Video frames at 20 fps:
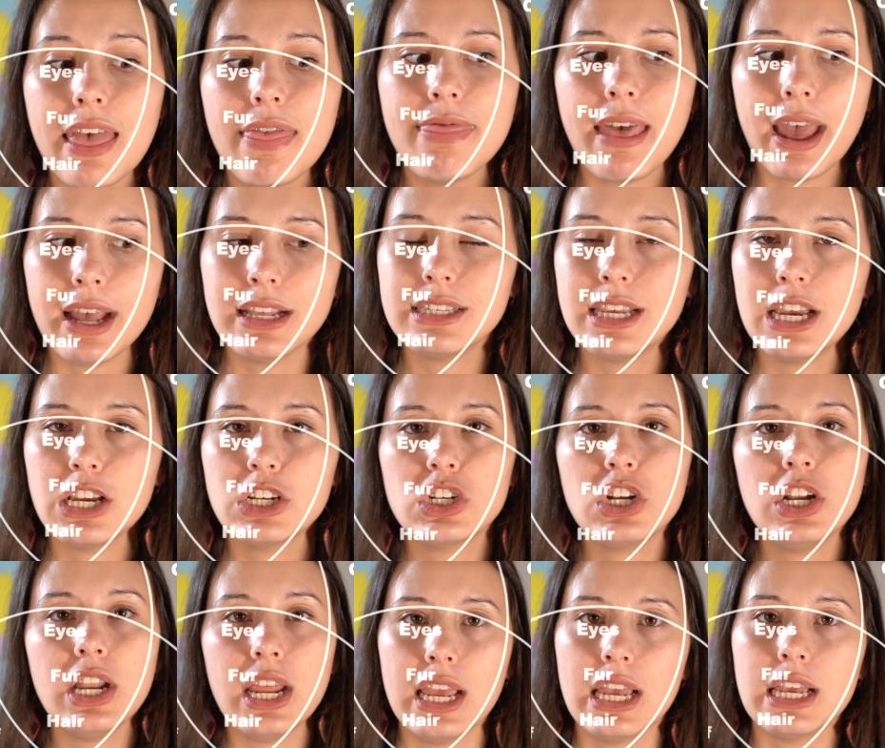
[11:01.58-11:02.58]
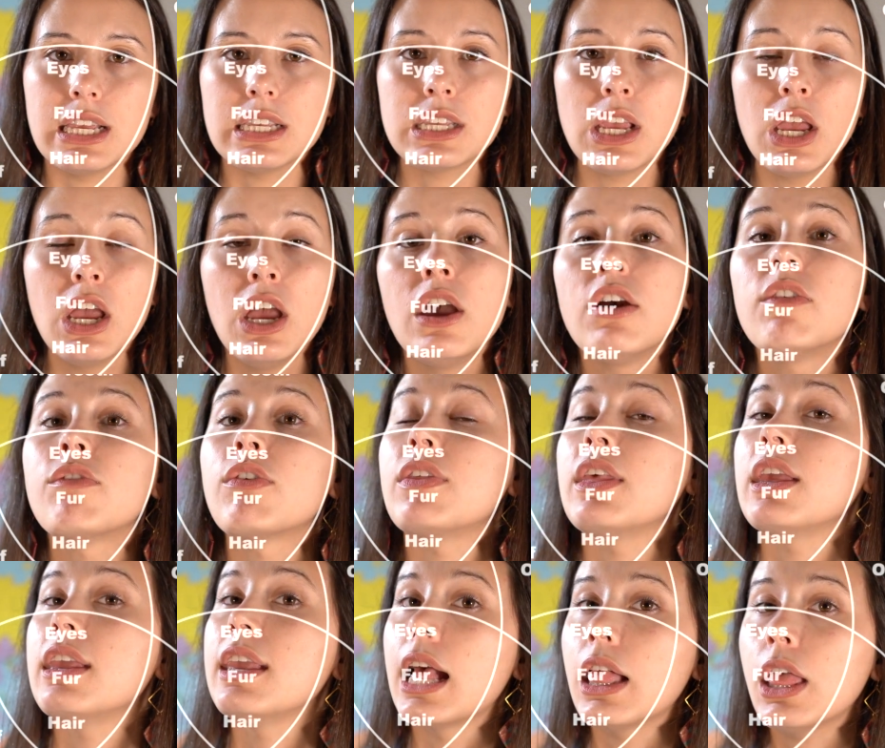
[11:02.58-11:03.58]
and that section is for the
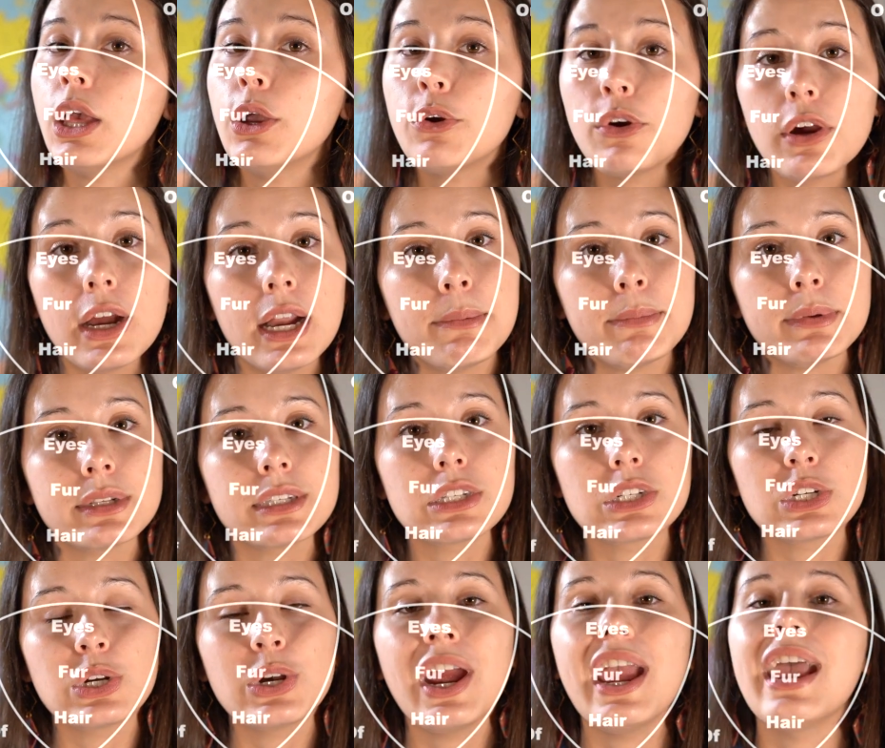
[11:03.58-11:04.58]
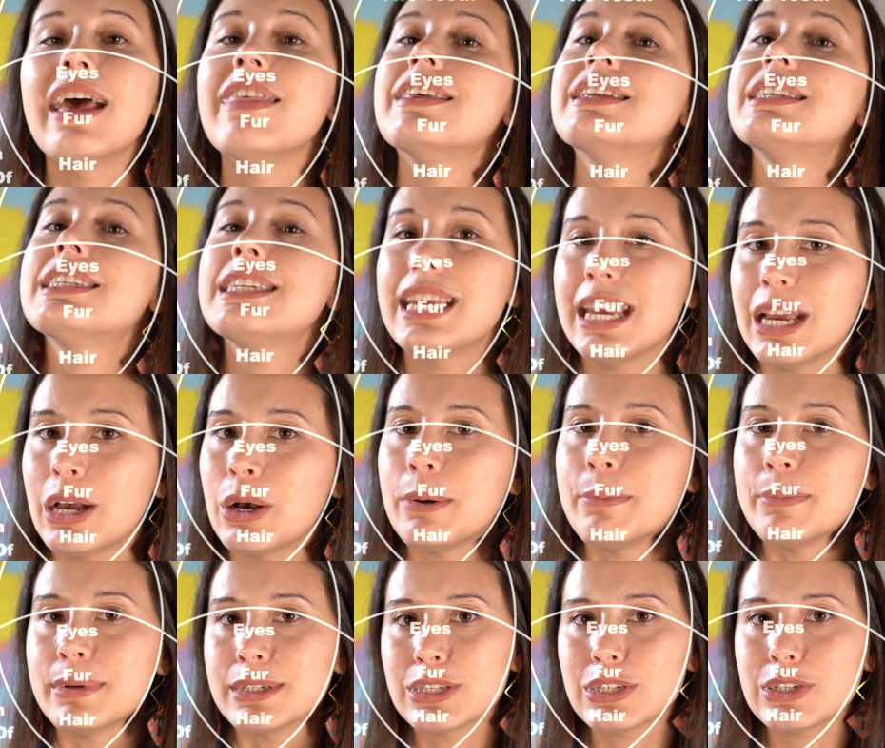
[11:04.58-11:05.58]
yellow-green Munster and the teal
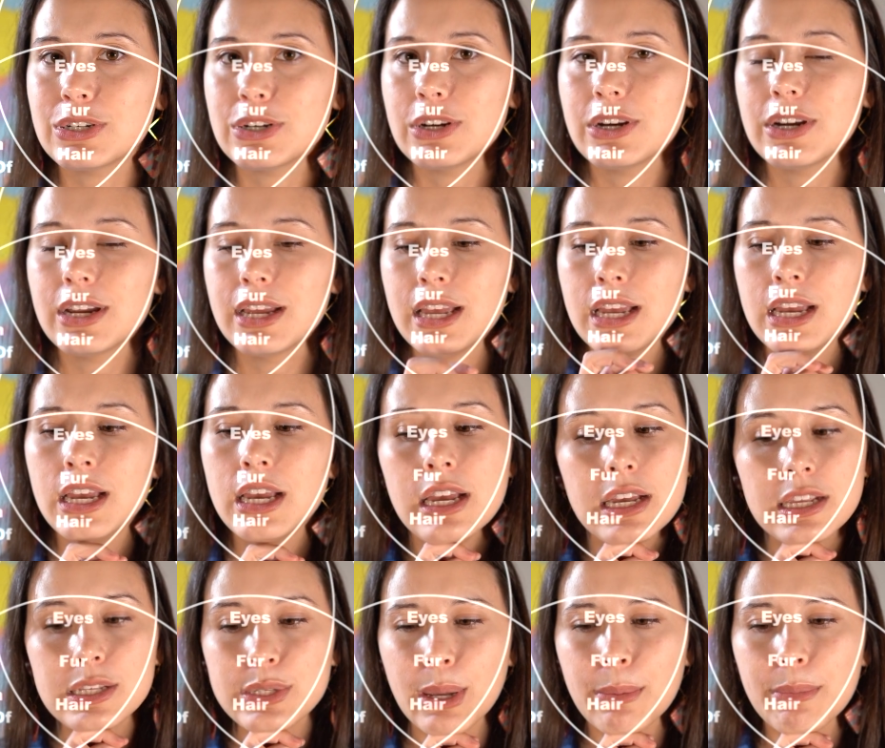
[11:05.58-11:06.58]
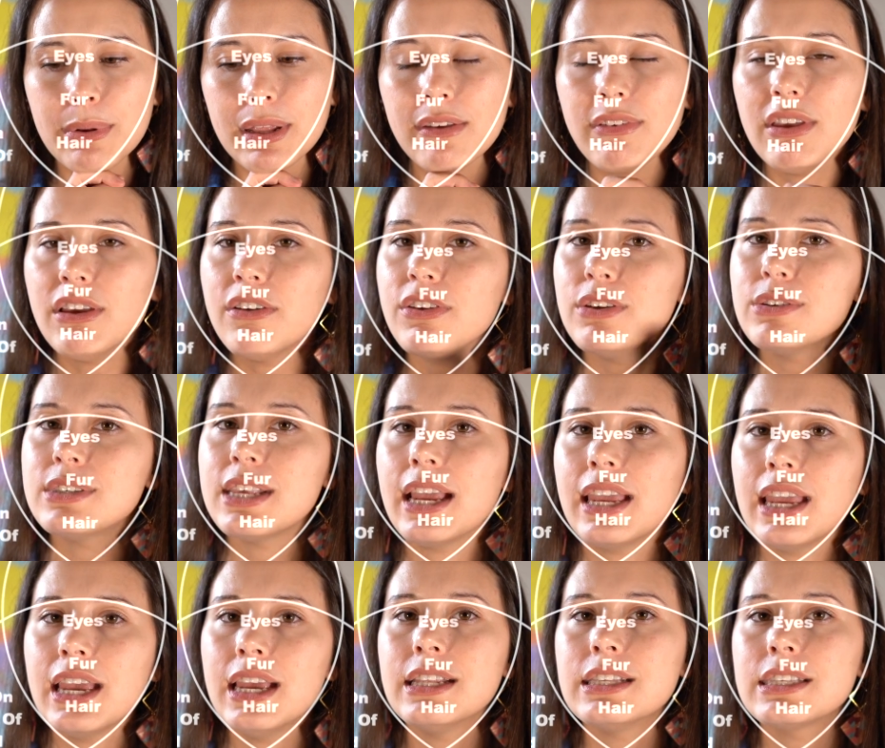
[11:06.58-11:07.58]
Munster. So I'm going to give you a few
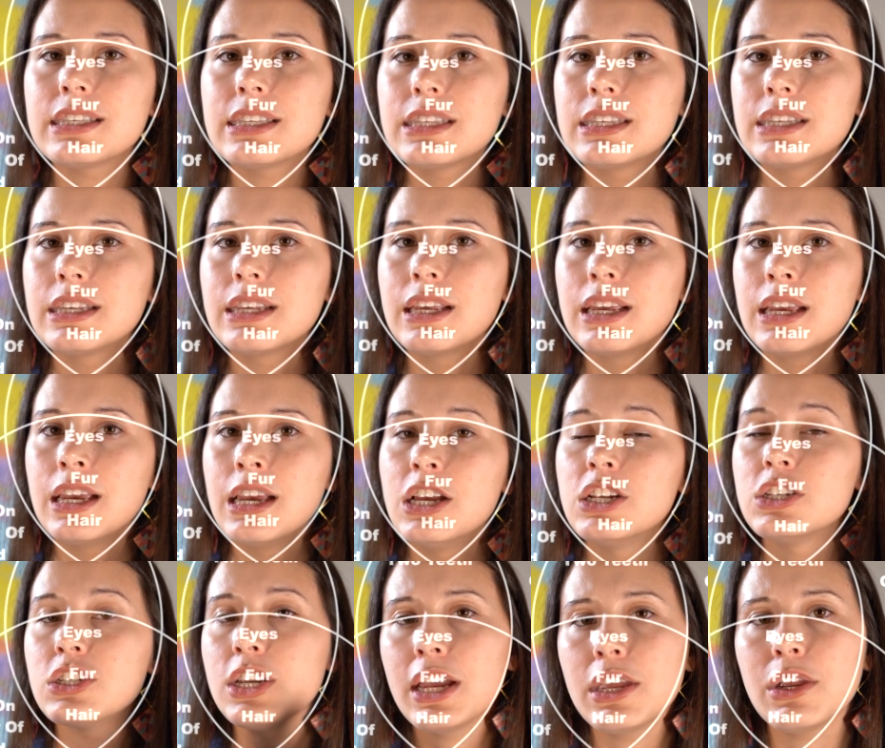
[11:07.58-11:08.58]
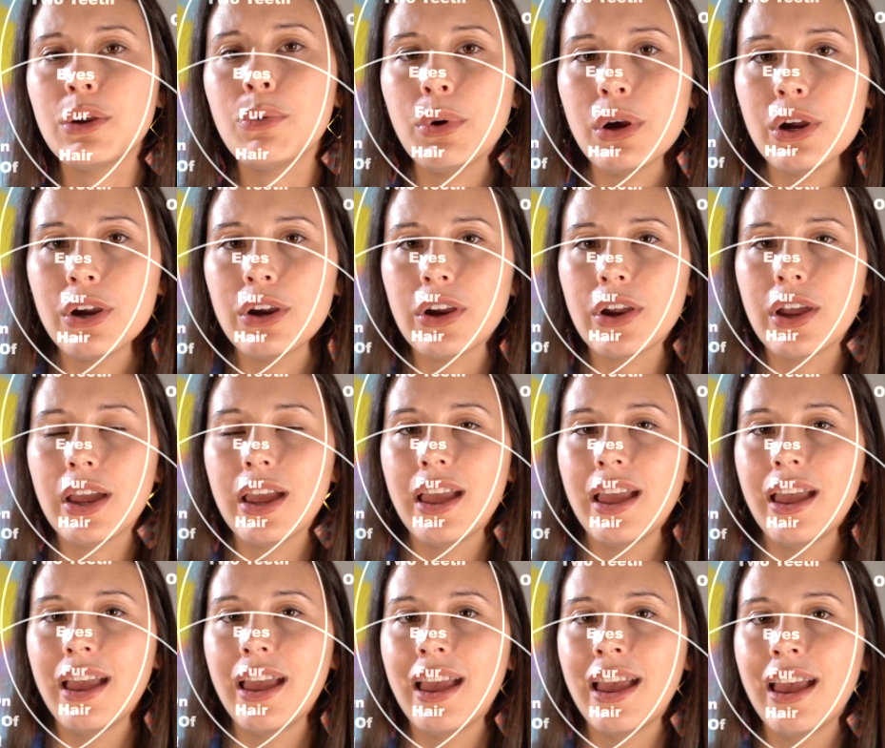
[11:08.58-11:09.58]
seconds. Check your work.
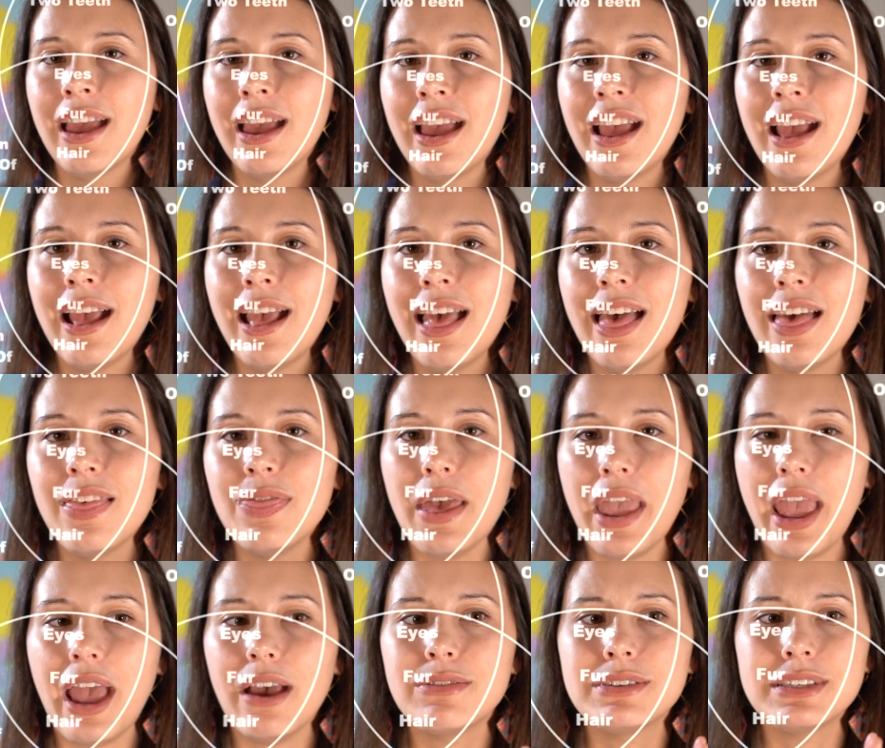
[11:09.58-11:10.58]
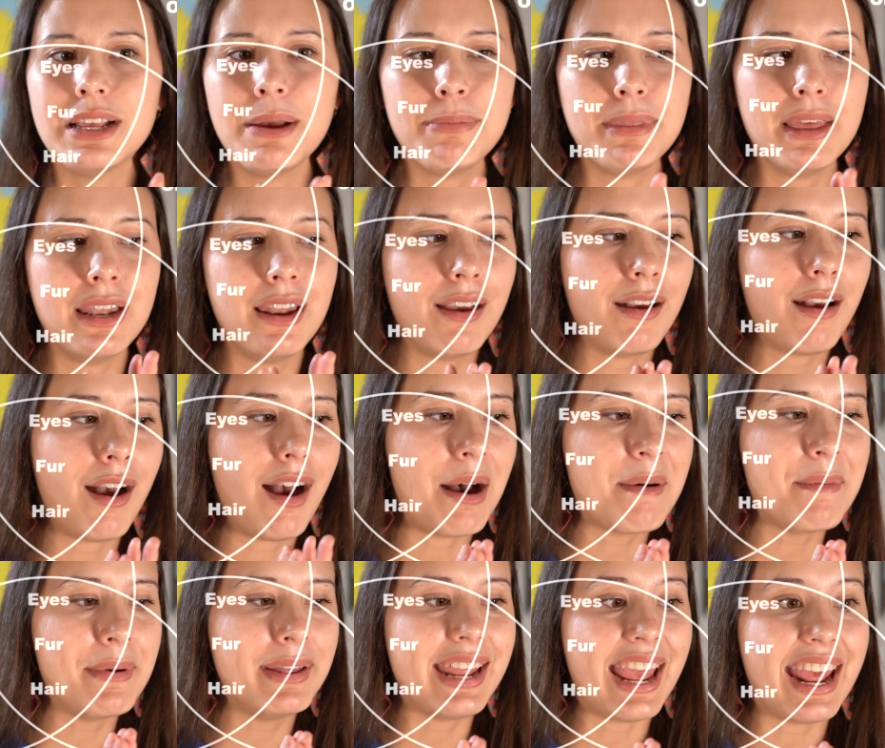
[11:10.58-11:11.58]
They have something in
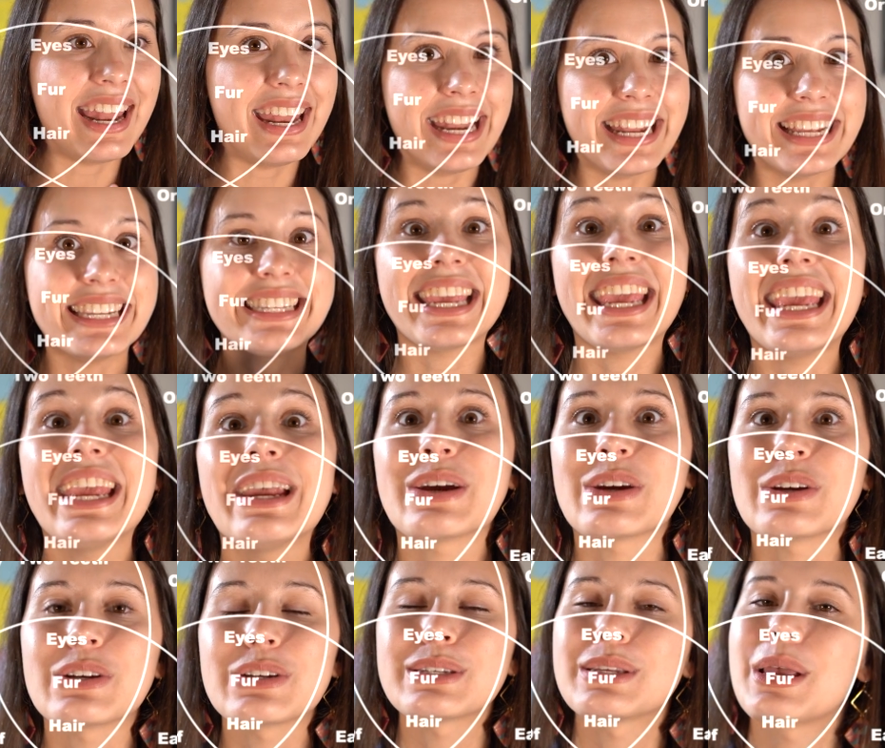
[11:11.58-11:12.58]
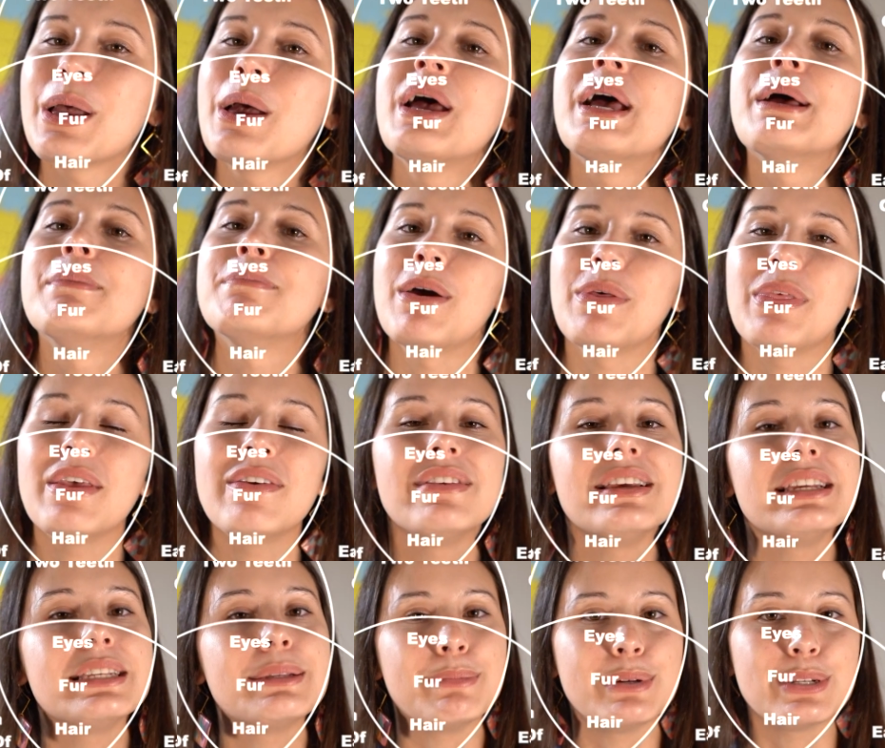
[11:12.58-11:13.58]
common, and it is ears. Both of
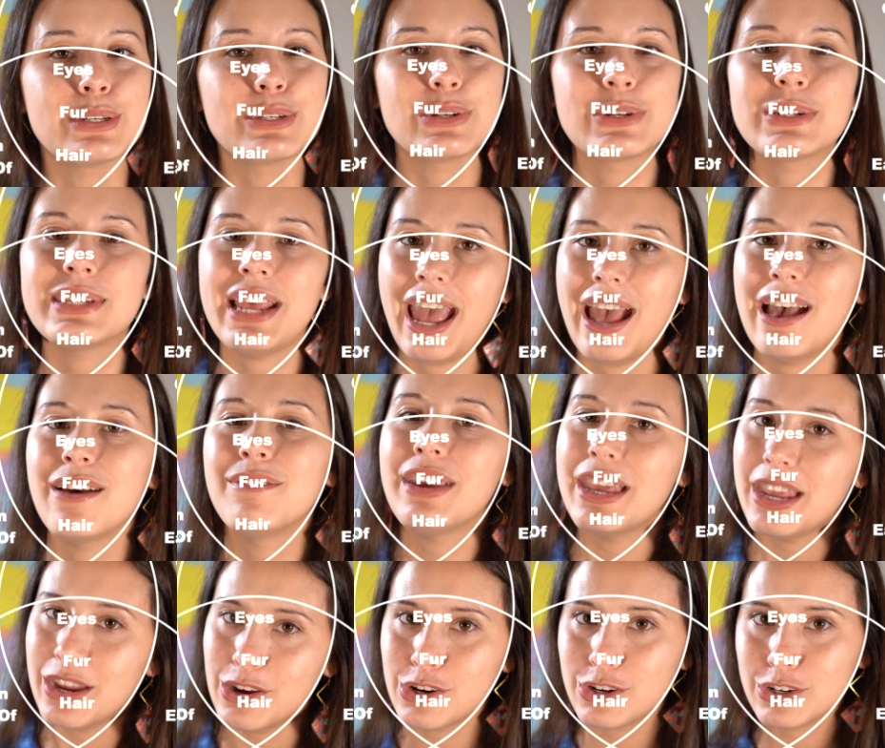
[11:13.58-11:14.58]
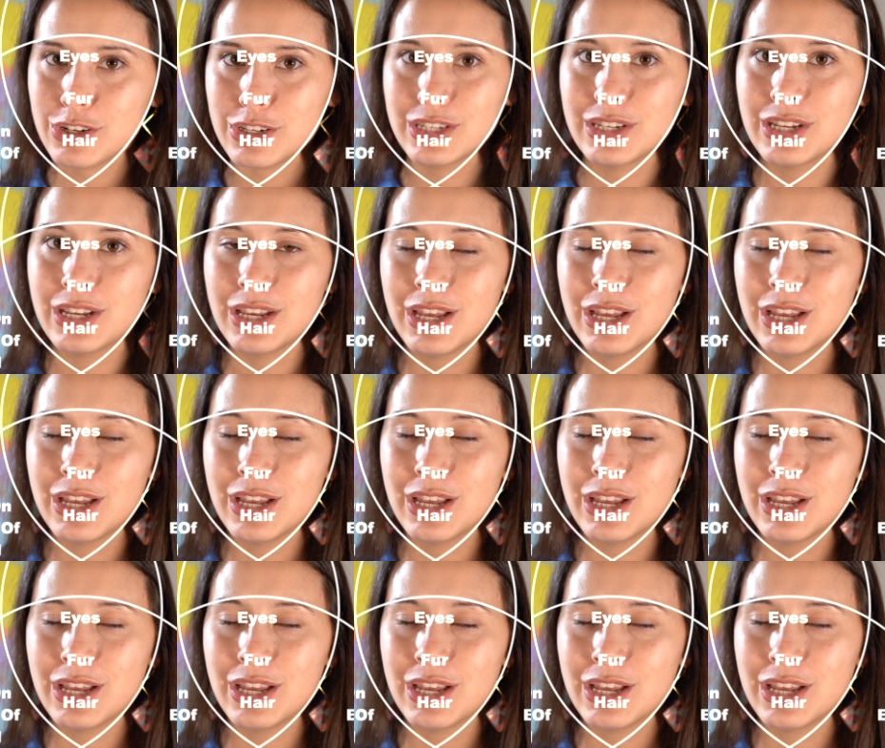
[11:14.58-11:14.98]
these Munsters have ears.